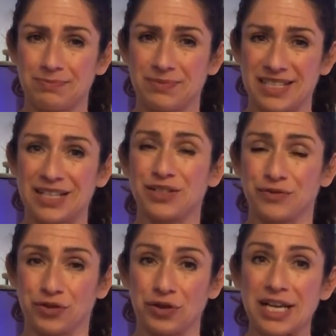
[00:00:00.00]
sense
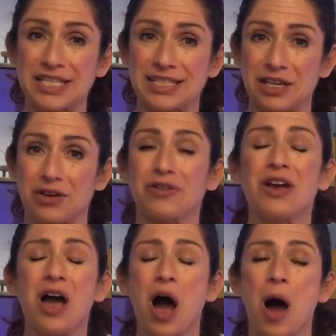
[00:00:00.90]
of grace there,
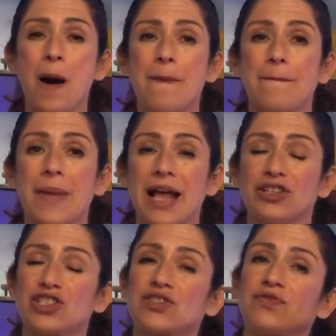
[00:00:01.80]
and
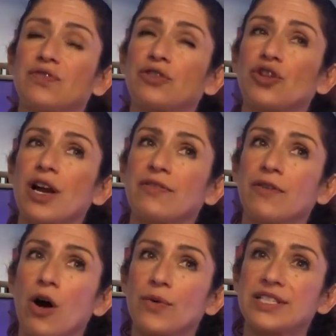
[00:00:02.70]
just try to
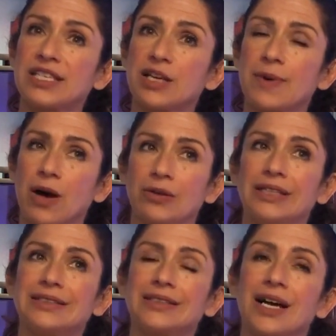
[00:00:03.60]
always think about
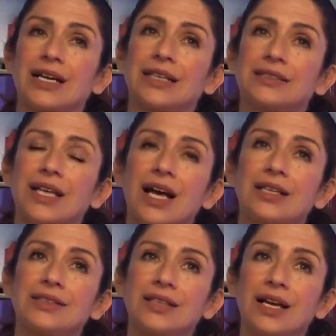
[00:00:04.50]

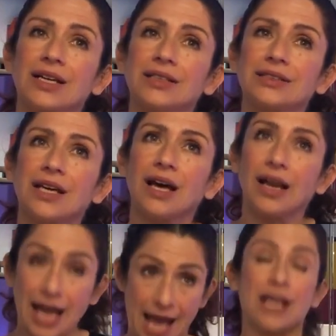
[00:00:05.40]
ta-ka-tan, ta-ka-tan,
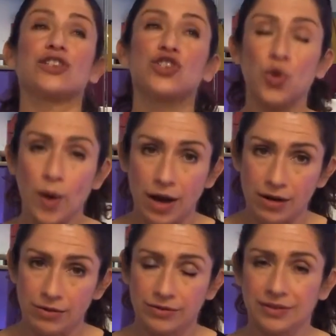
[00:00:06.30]
and 12.
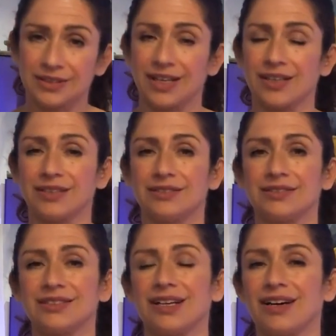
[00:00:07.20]

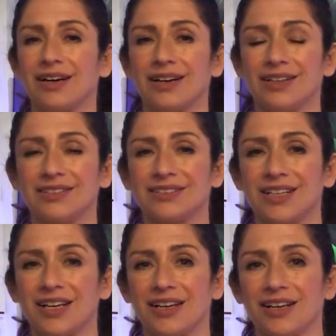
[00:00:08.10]

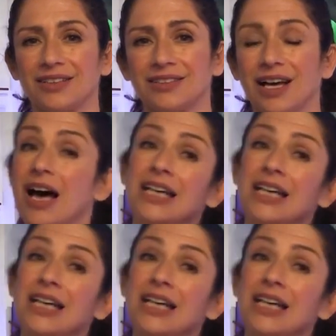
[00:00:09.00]
Da-da-da-da-da.